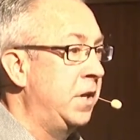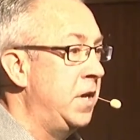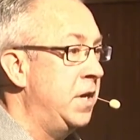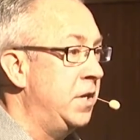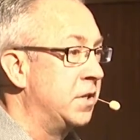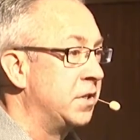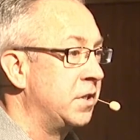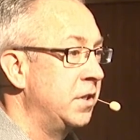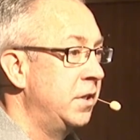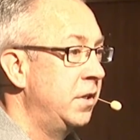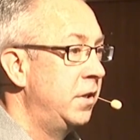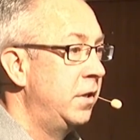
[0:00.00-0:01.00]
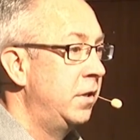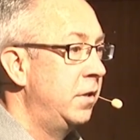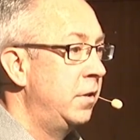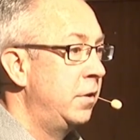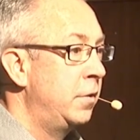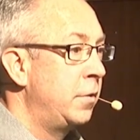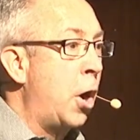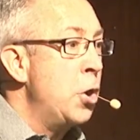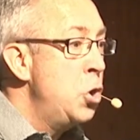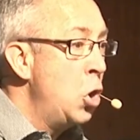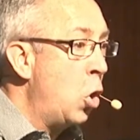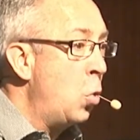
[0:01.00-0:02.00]
is a
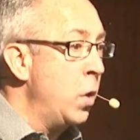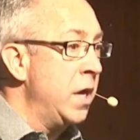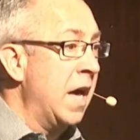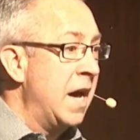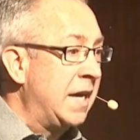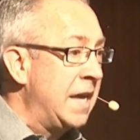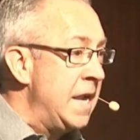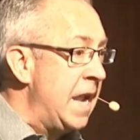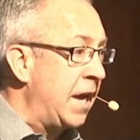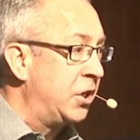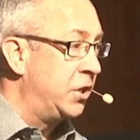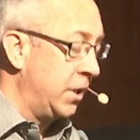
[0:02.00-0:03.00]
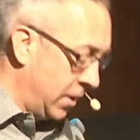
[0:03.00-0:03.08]
knowing, a connection,